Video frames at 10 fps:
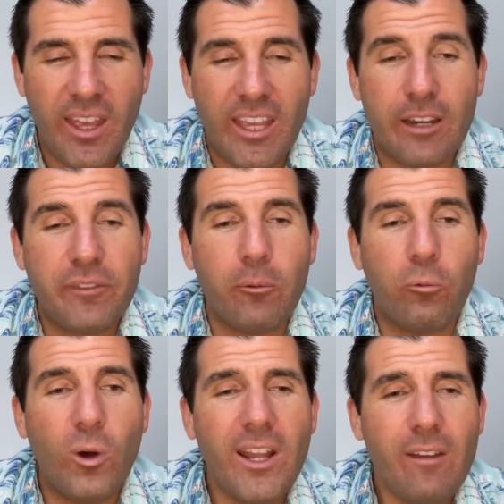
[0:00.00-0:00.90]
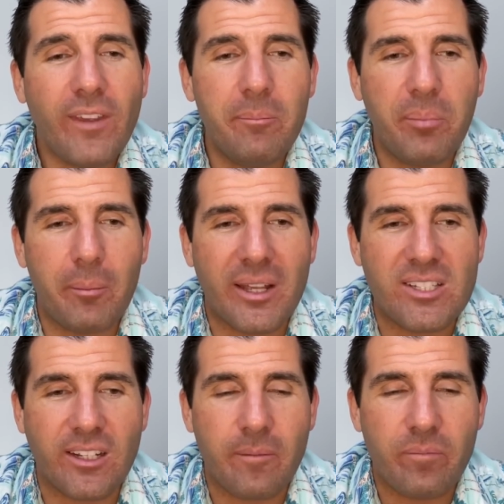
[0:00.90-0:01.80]
If they would have
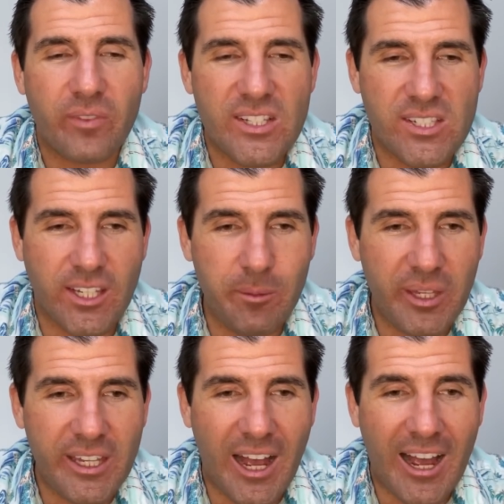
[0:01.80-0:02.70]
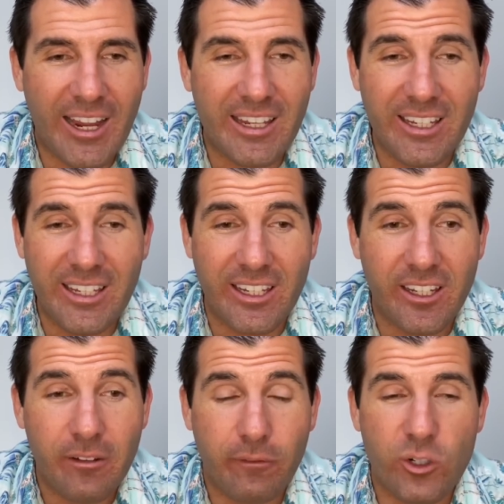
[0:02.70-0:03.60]
implemented the
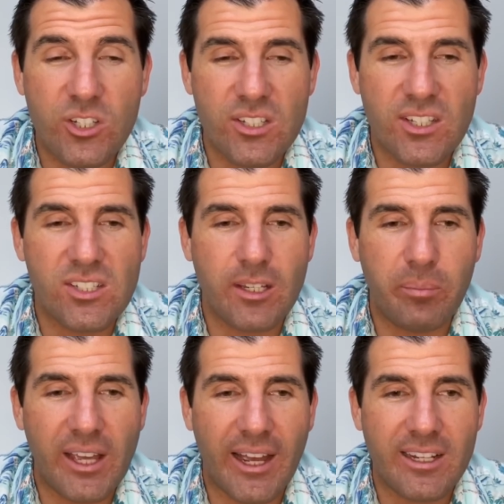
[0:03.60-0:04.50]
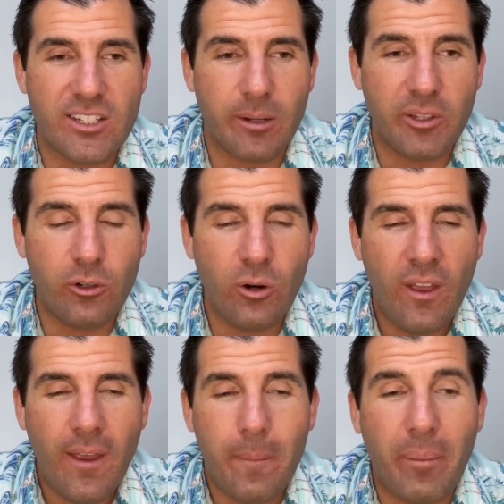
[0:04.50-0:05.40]
CPIE versus the CPIW
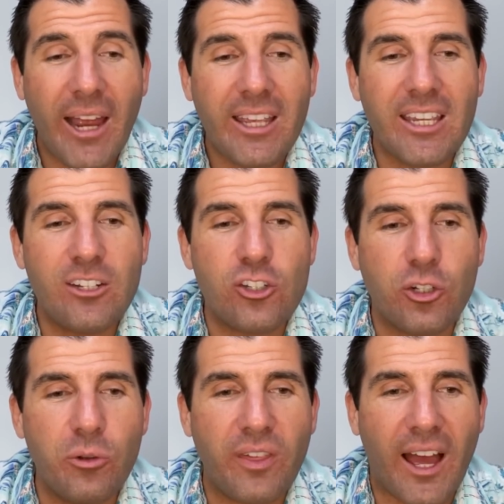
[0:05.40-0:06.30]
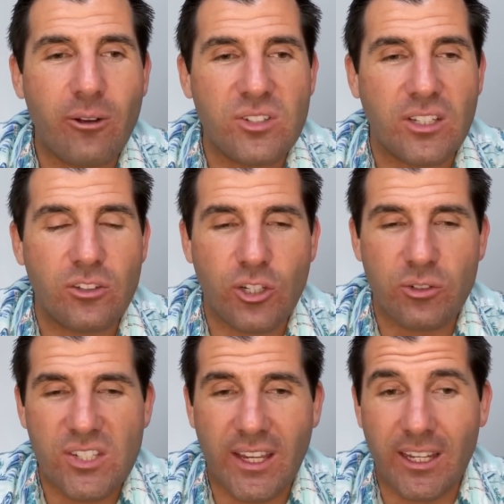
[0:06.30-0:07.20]
back in 2000, so
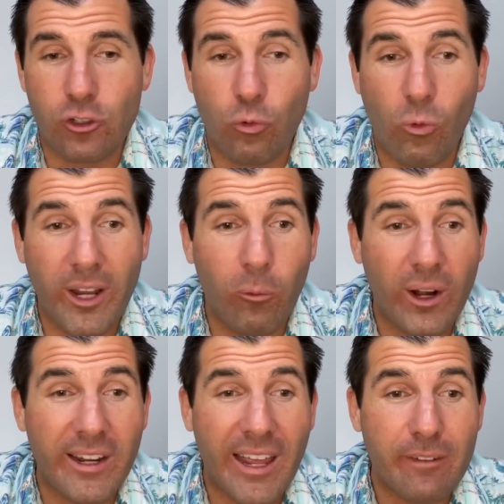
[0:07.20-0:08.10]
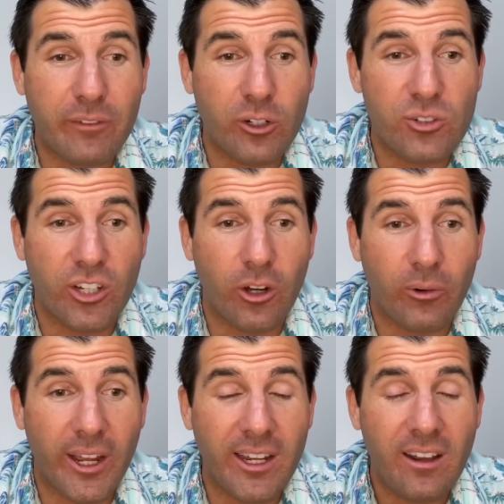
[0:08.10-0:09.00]
say 21 and a half years ago,
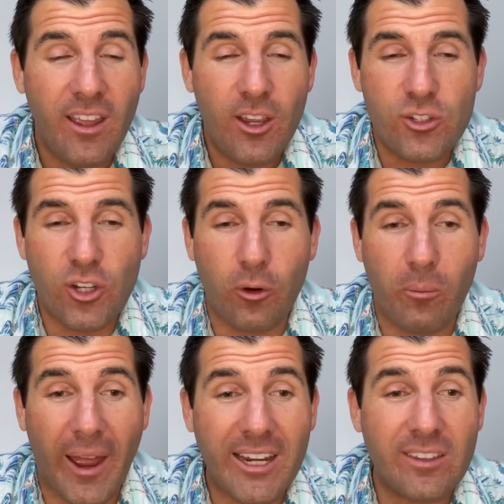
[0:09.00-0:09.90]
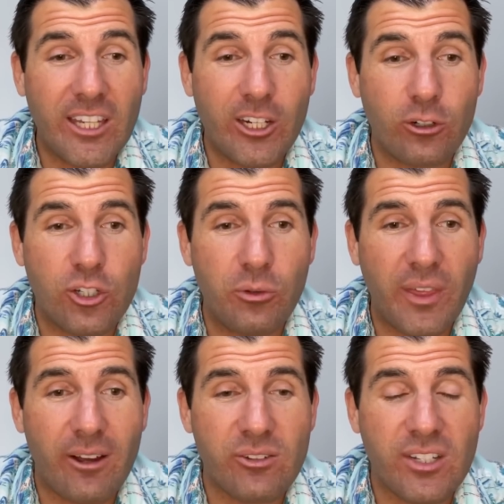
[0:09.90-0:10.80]
right? So back in the year
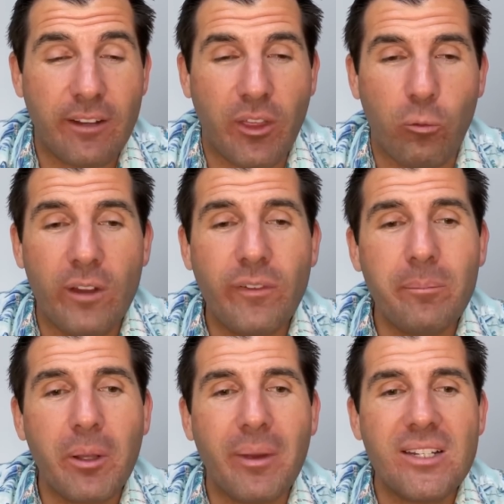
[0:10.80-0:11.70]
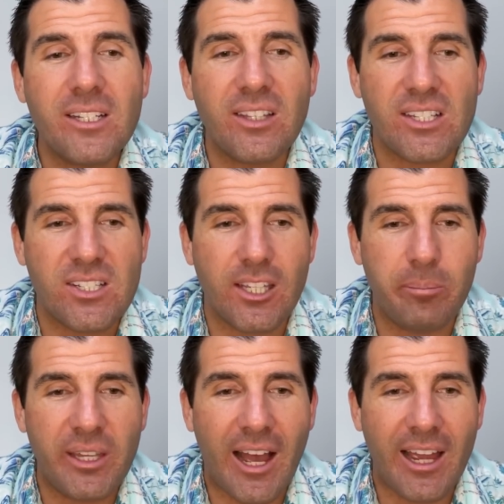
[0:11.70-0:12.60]
2000, if they would have implemented the
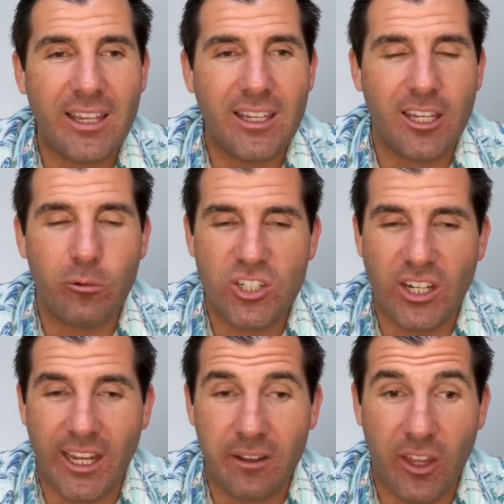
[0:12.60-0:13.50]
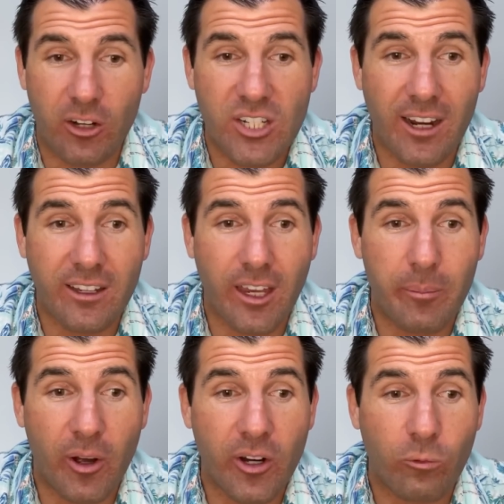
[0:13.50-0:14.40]
CPIE, which again, they are talking
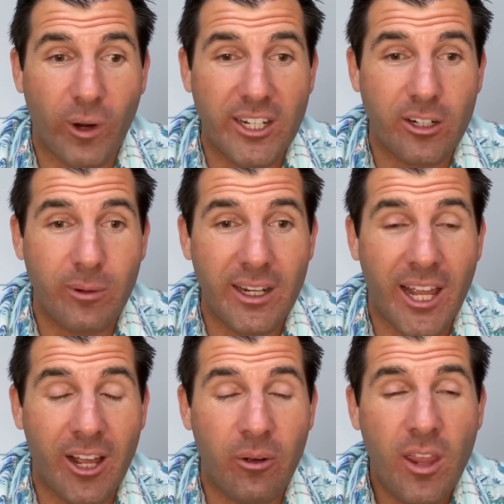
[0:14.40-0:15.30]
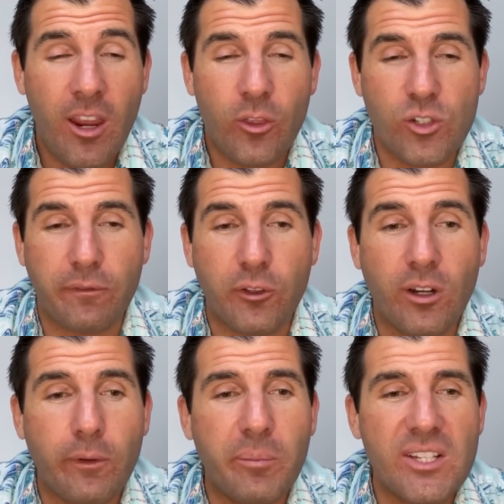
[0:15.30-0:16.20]
about it right here, right now, there's a few
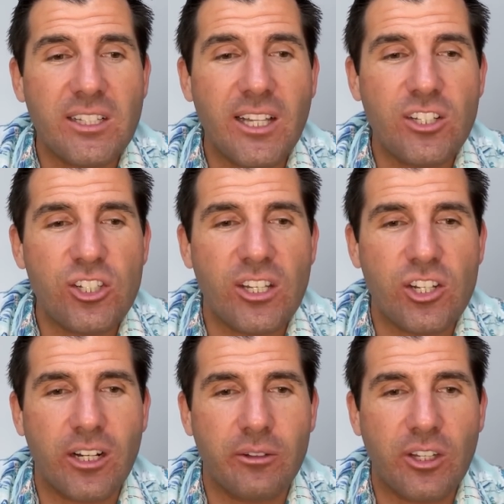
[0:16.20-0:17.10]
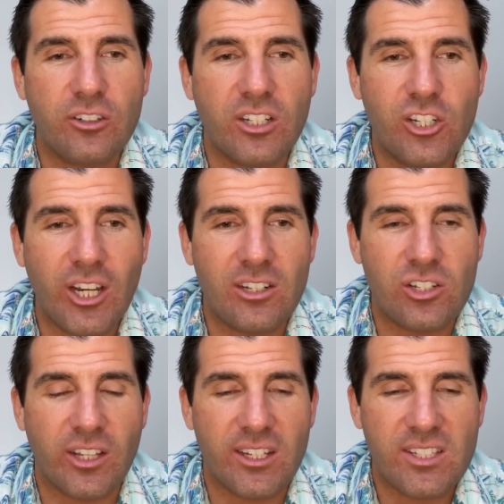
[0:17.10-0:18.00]
different pieces of legislation out there to change
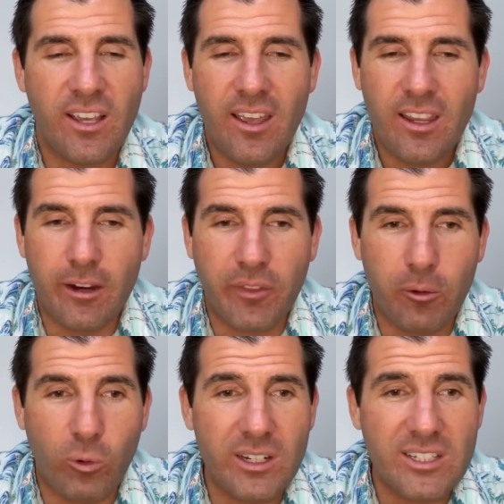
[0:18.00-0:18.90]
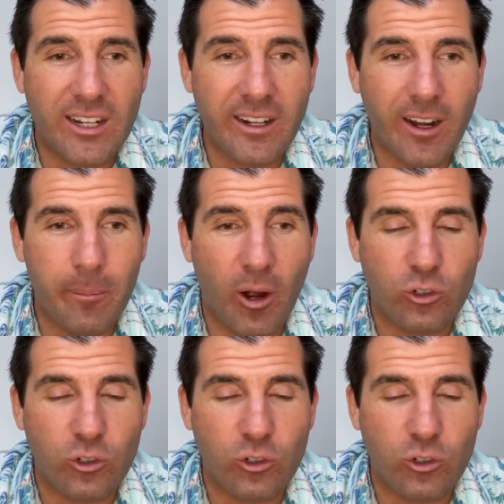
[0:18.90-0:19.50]
this. If they would have done it about